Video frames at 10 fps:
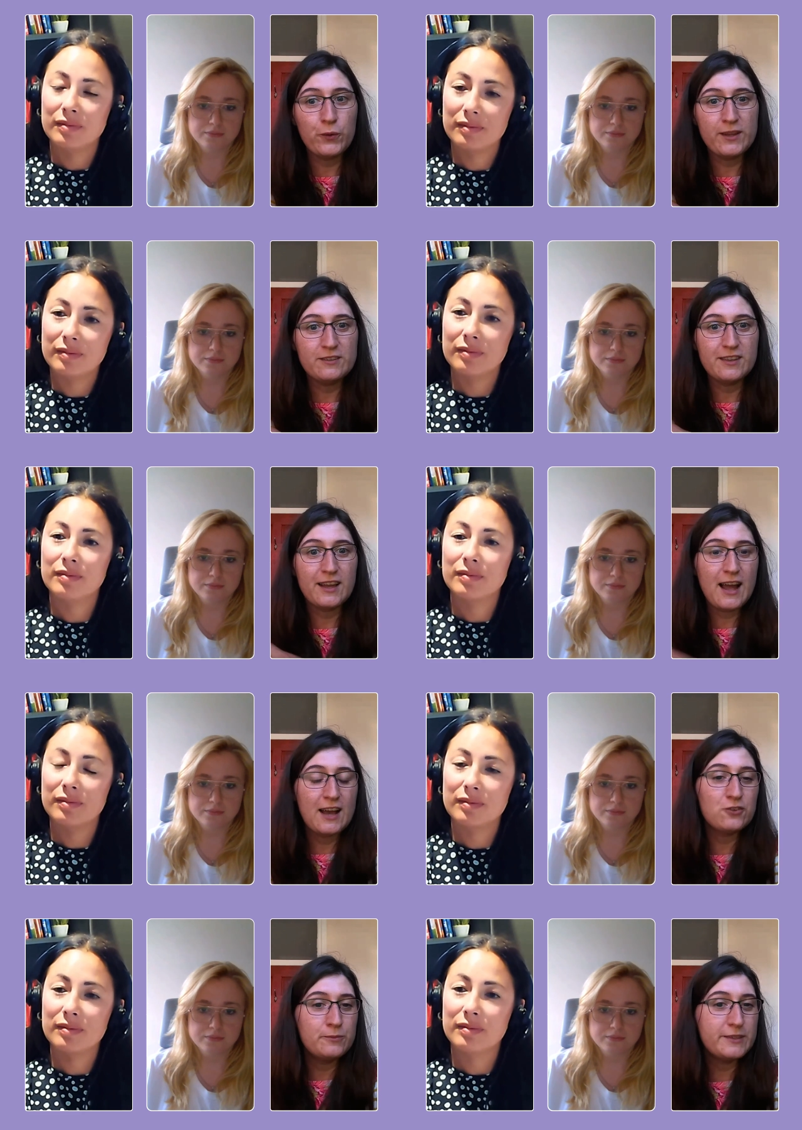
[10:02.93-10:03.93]
Speaker 1: go into the
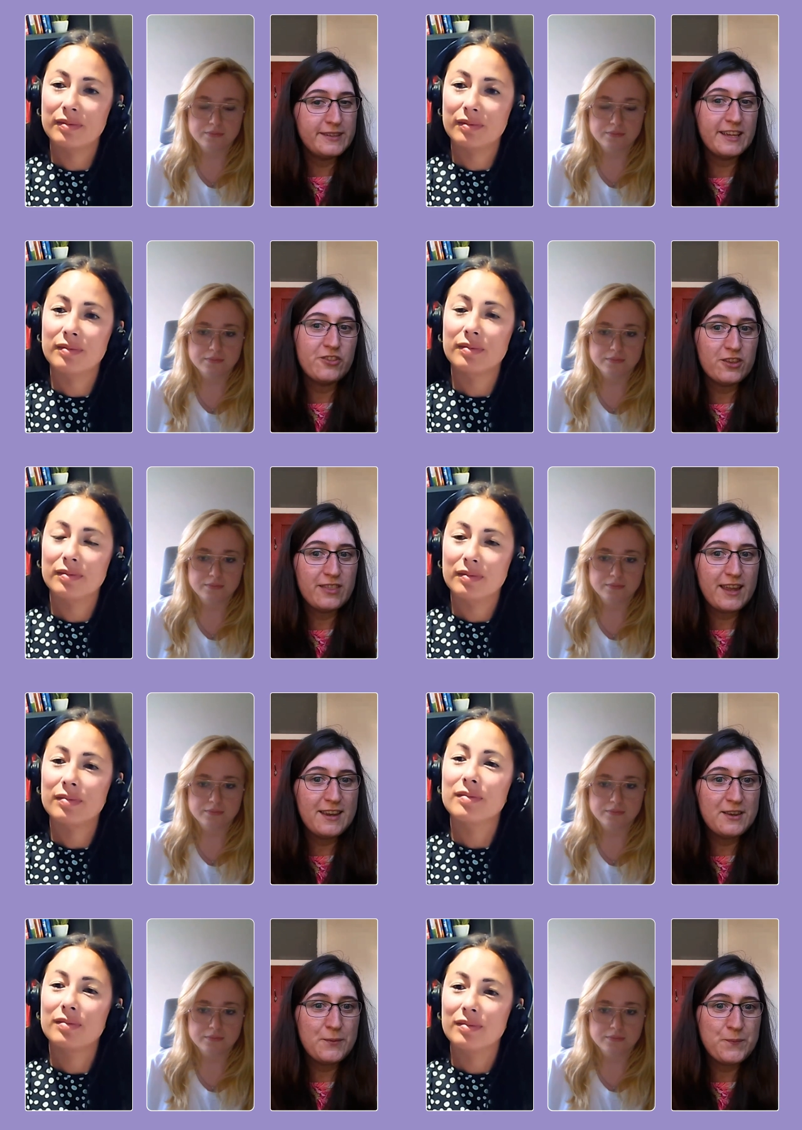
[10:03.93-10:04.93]
classroom to teach it
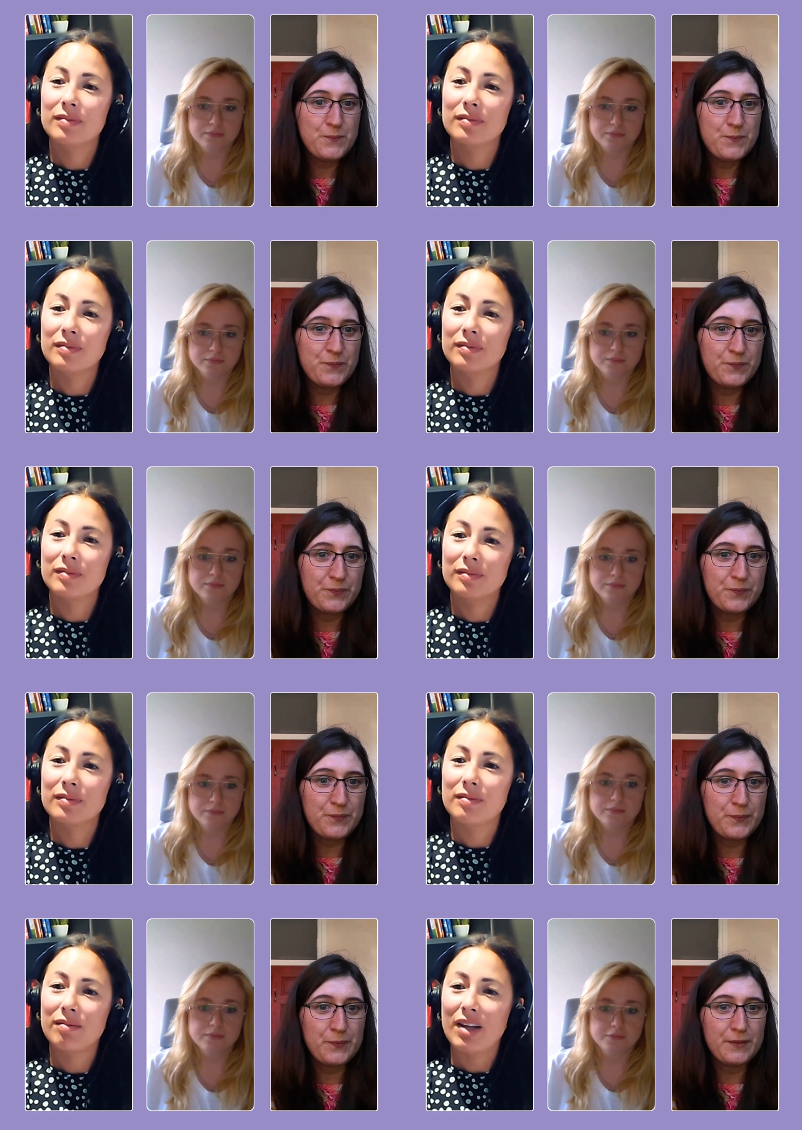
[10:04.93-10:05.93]
then.
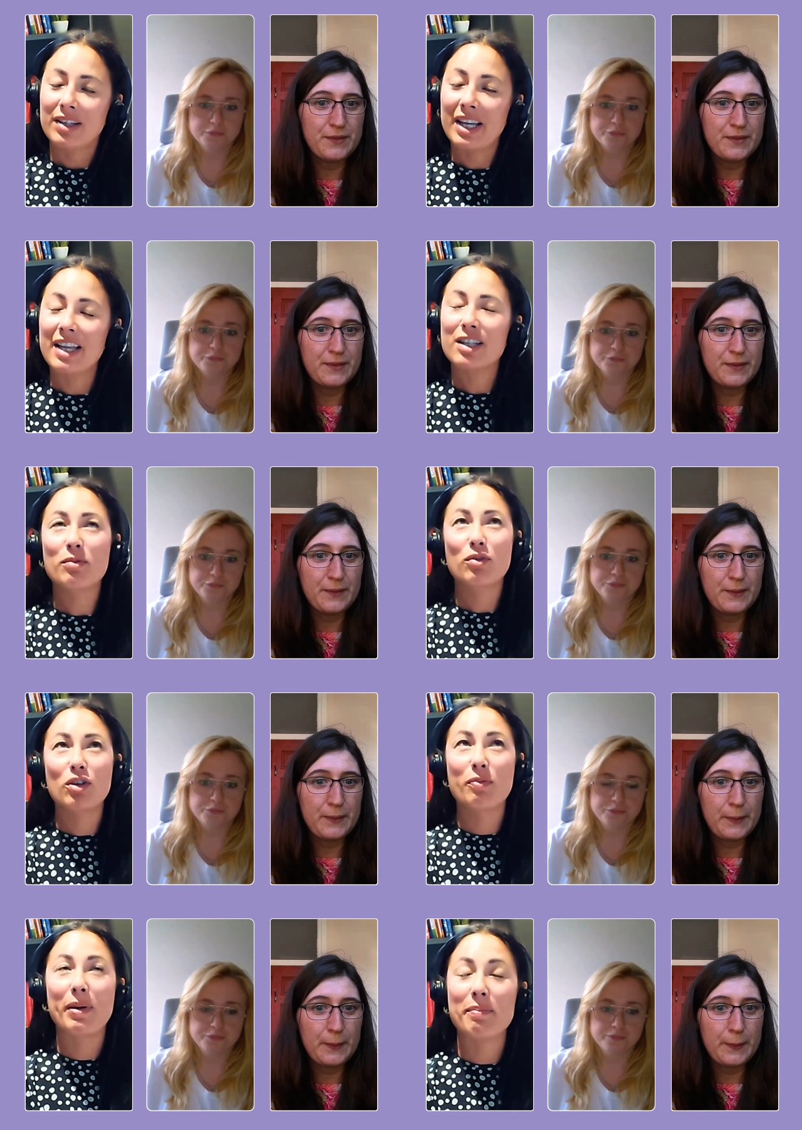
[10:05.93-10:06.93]

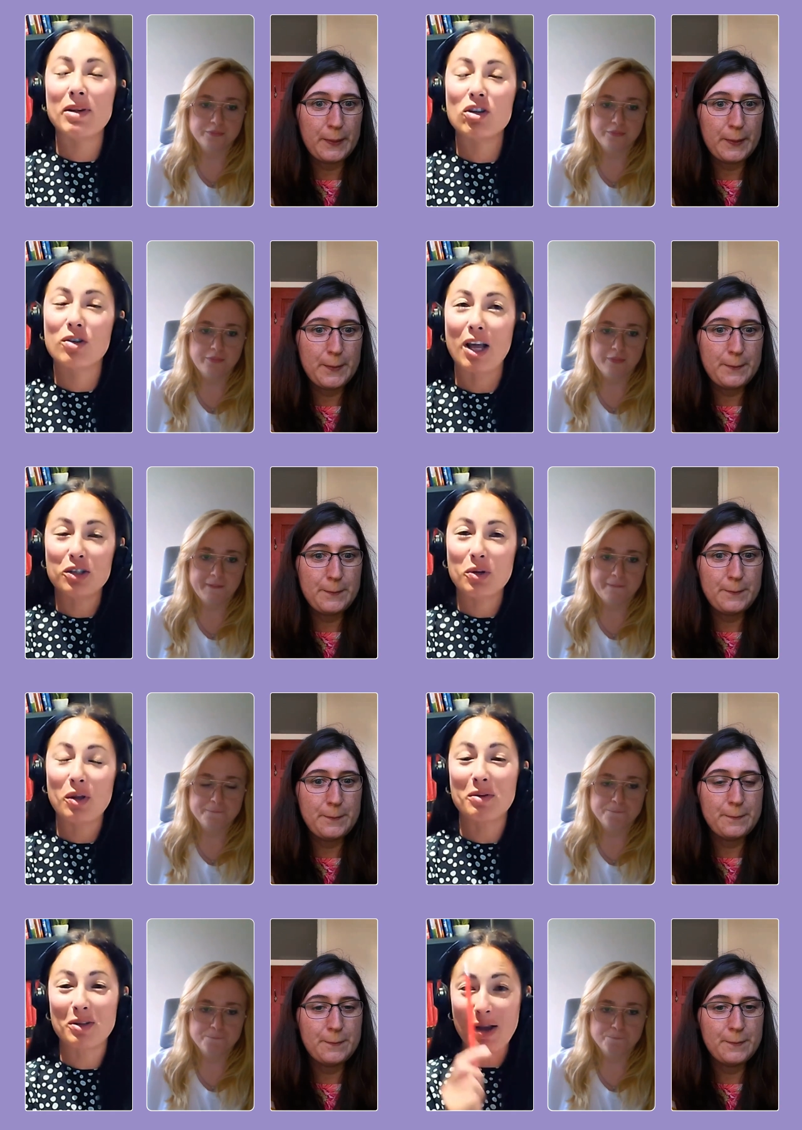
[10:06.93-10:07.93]
Speaker 2: Yes, you mentioned like
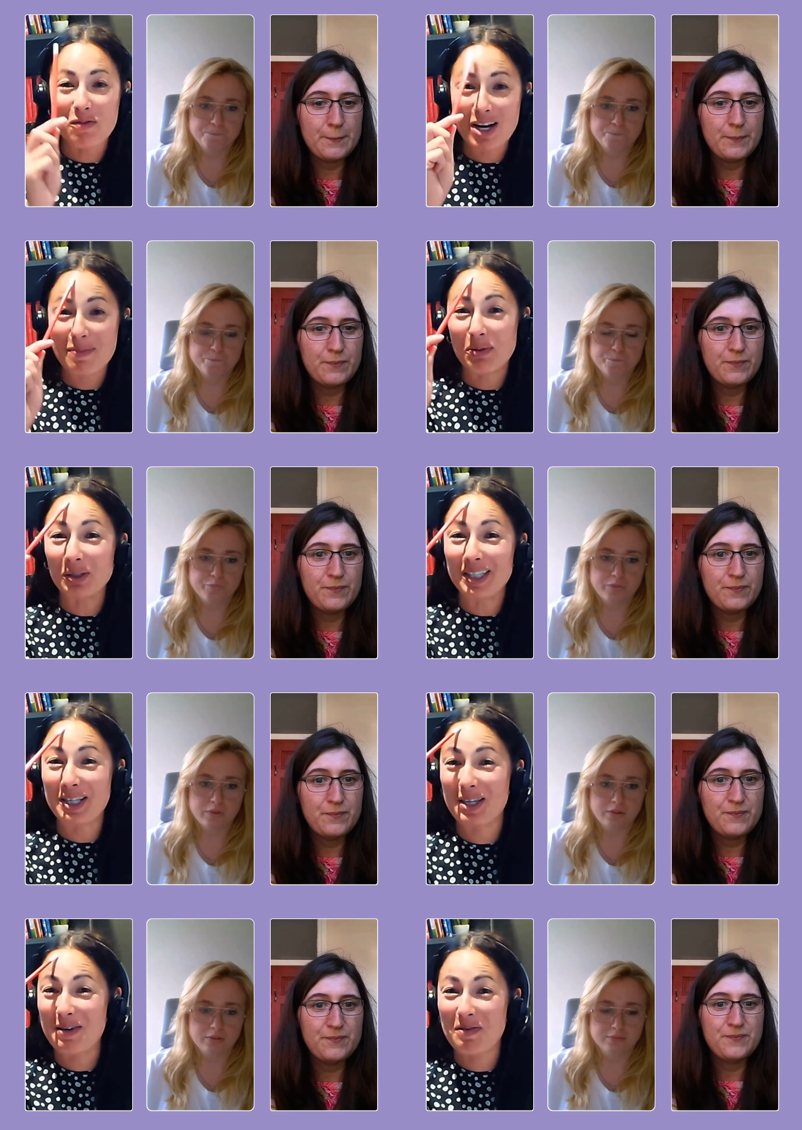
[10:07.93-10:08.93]
two, like really
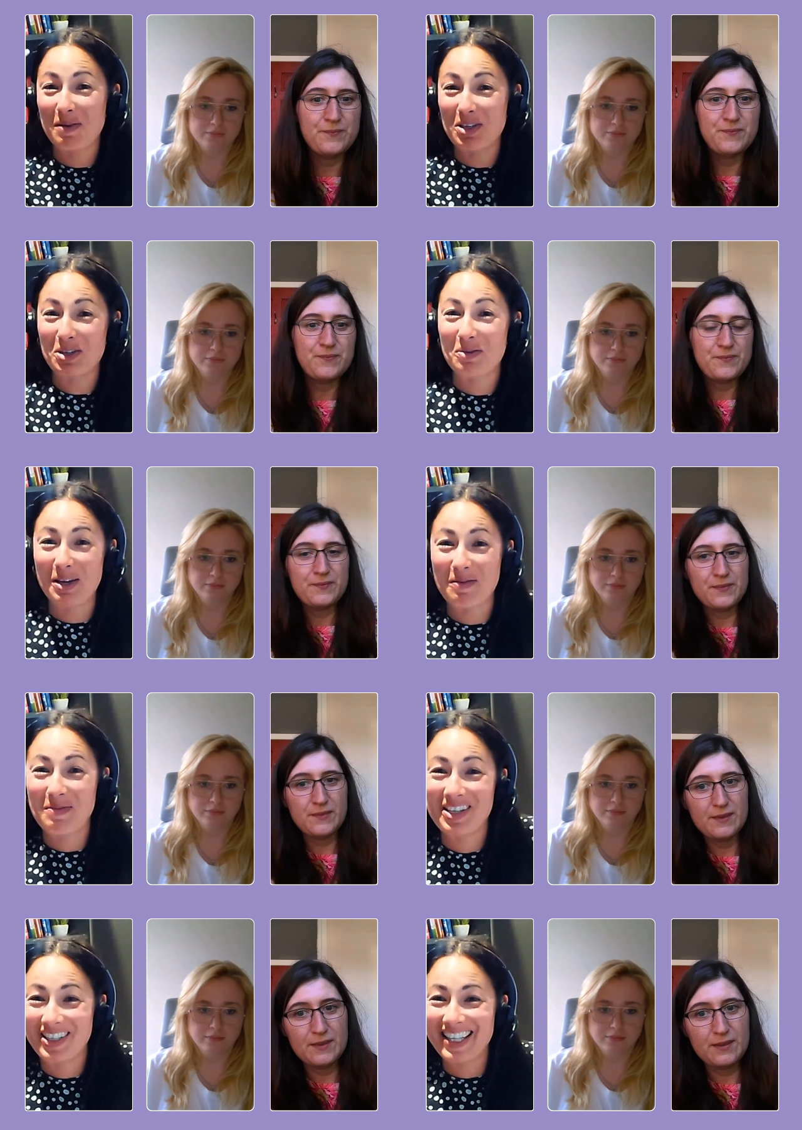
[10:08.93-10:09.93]
processing the information you
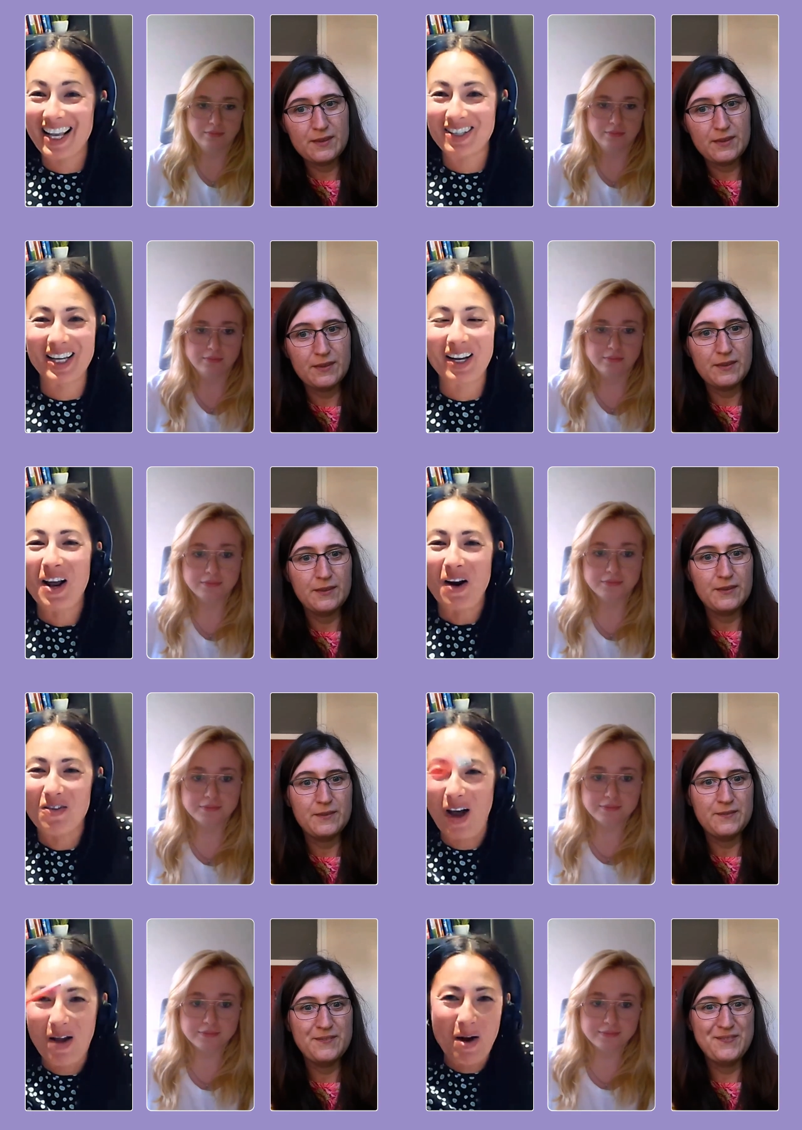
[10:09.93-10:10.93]
give me just then. I was thinking,
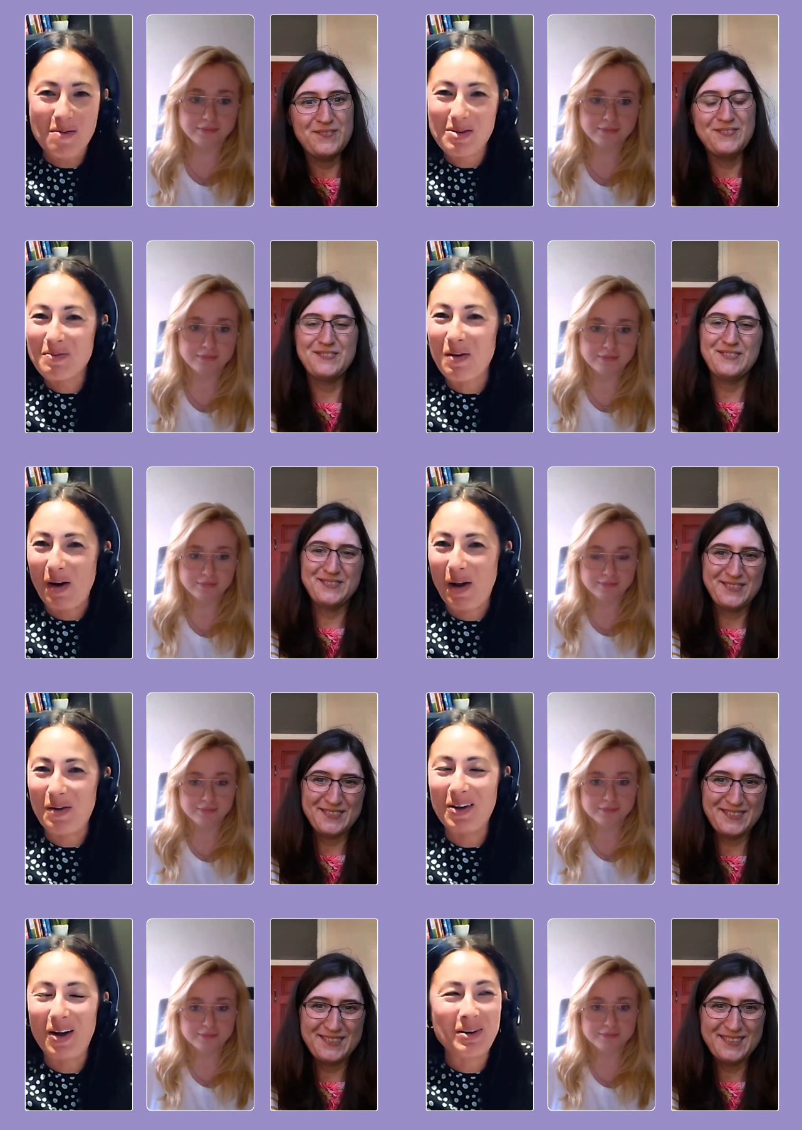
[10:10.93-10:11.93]
right, um,
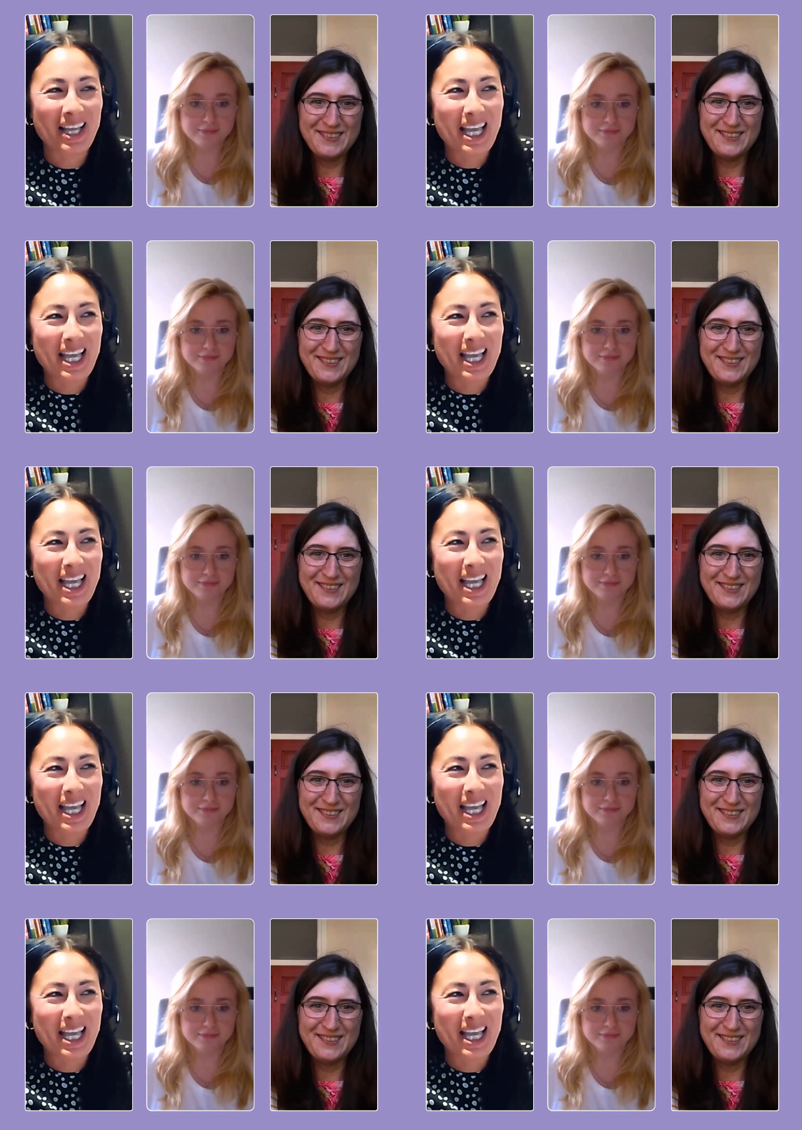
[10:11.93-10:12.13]
tomorrow I'm